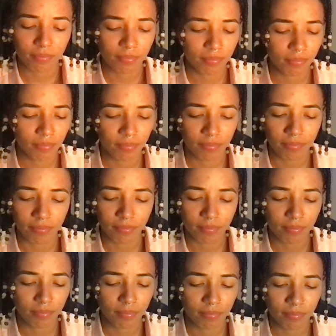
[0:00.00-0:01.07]

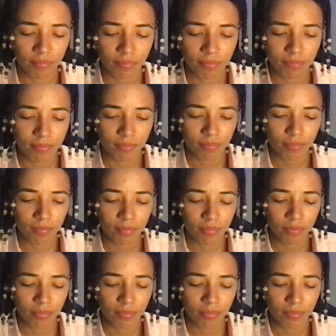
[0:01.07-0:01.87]
No one is speaking in this clip.